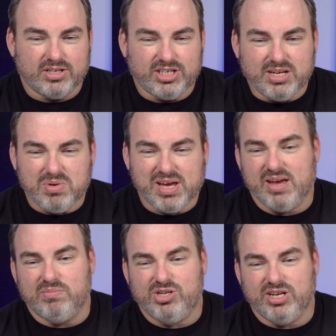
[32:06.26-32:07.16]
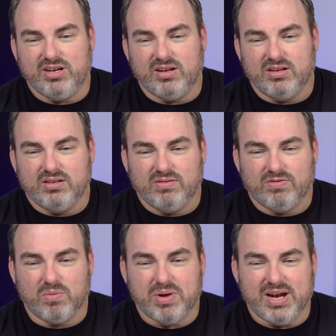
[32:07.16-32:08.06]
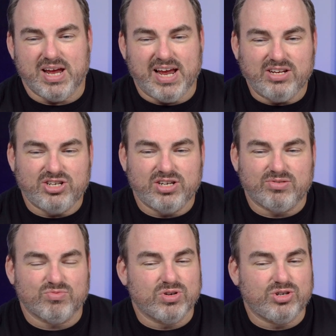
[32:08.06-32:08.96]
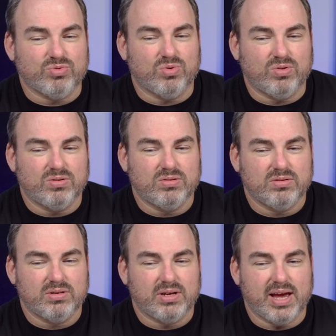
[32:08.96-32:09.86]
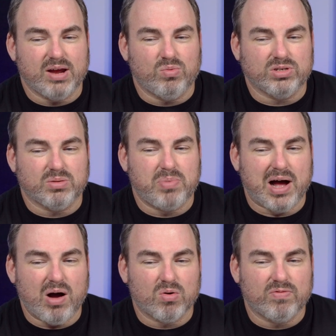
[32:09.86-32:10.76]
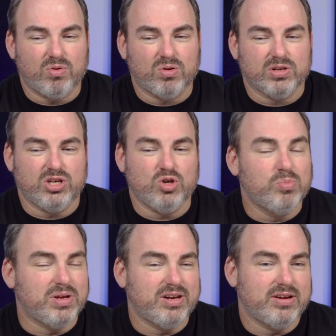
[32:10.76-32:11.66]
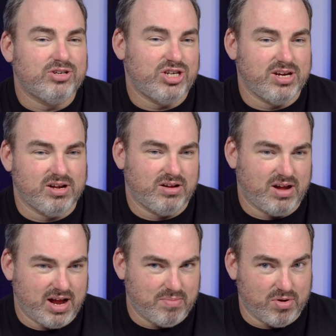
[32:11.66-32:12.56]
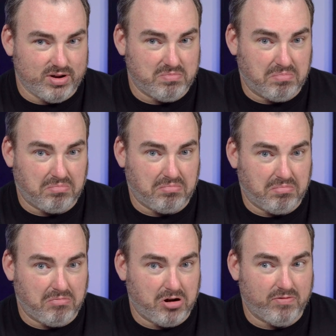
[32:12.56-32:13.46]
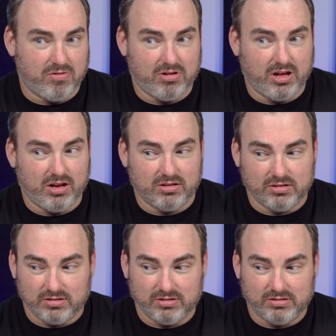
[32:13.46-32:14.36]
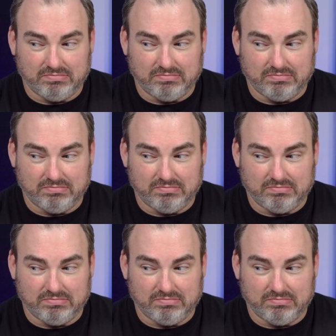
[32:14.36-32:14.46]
She became Cheetah from an ancient ritual and was a powerful human-cheetah hybrid, whatever that is.